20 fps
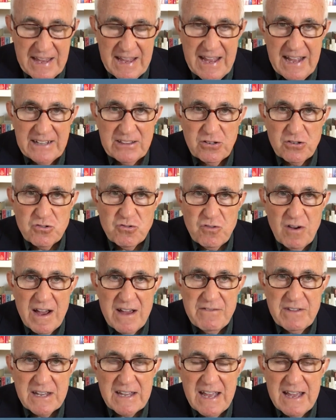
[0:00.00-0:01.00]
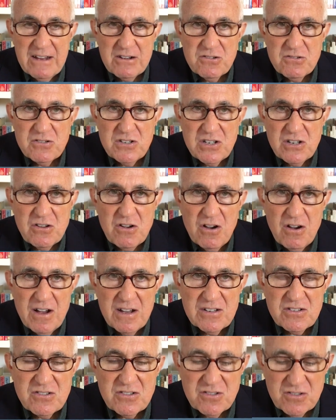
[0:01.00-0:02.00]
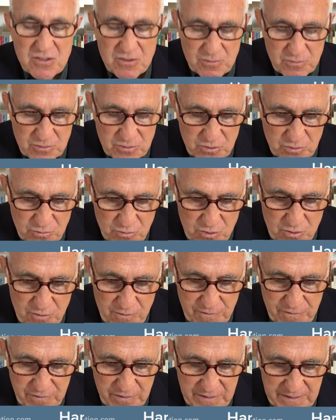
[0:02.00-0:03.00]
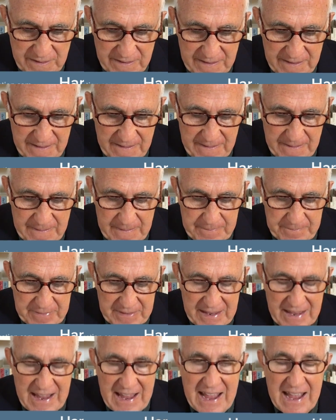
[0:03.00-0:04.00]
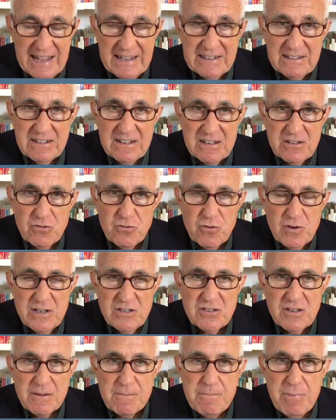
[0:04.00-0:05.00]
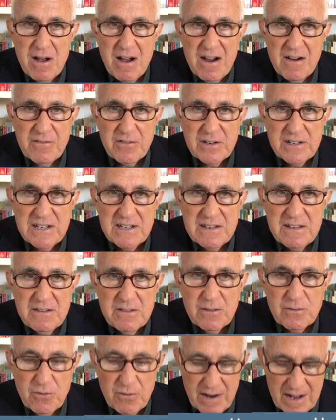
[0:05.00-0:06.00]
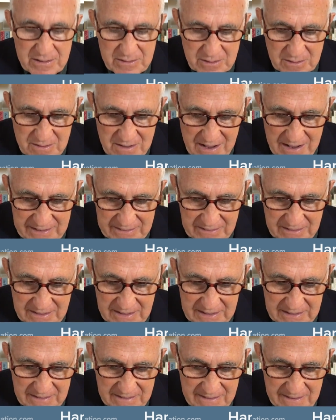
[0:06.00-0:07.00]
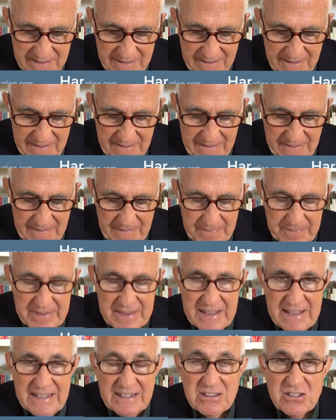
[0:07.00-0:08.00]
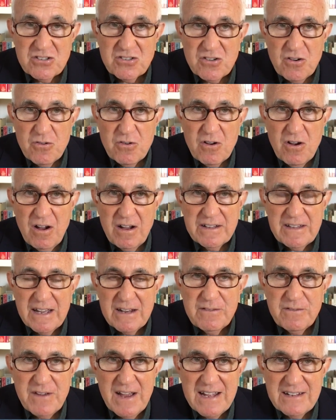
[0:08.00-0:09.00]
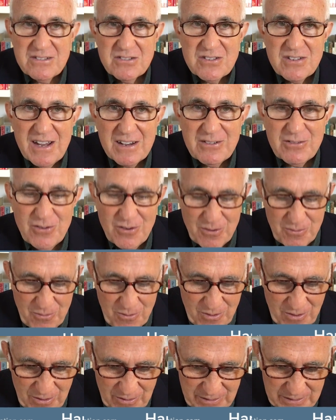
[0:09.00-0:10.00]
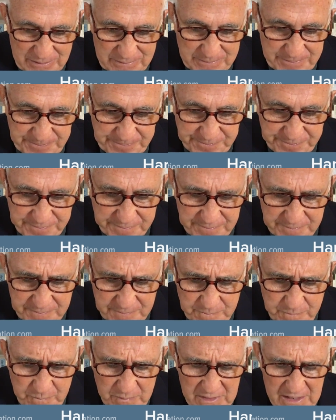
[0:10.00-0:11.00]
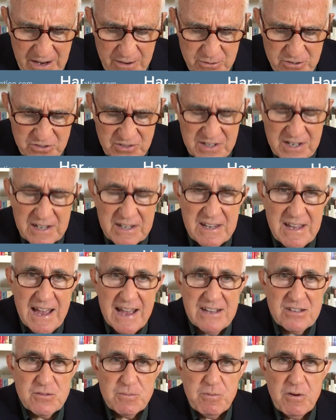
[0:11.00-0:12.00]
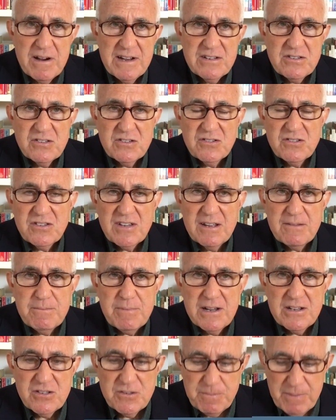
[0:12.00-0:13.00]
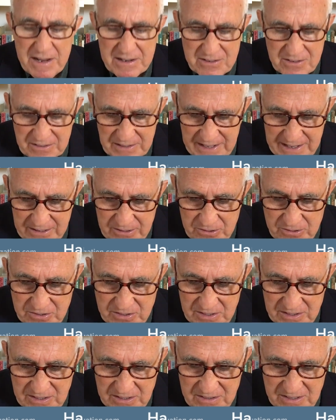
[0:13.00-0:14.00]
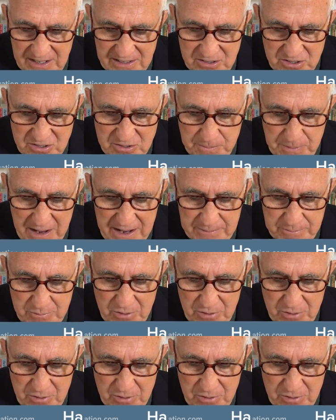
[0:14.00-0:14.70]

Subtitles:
and they're driving energy costs through the roof and increasing poverty throughout the continent in the so-called advanced sector world. Now we're seeing gas prices set by speculators in the Dutch spot